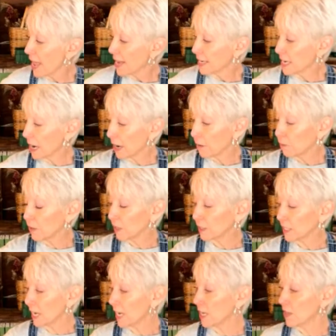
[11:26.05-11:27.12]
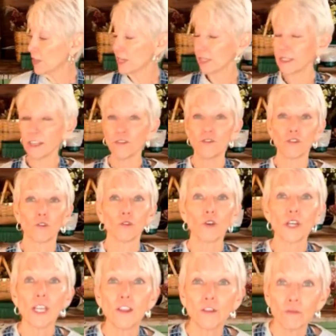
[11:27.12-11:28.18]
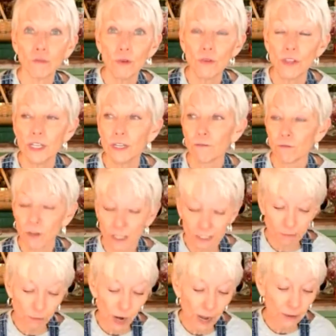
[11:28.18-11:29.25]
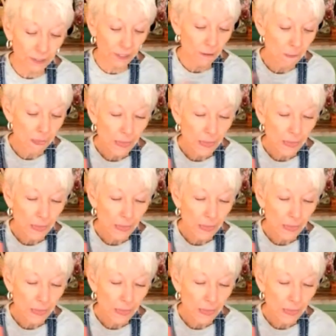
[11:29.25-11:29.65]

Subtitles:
Now, I will tell you this: as you're looking through the different sprouts,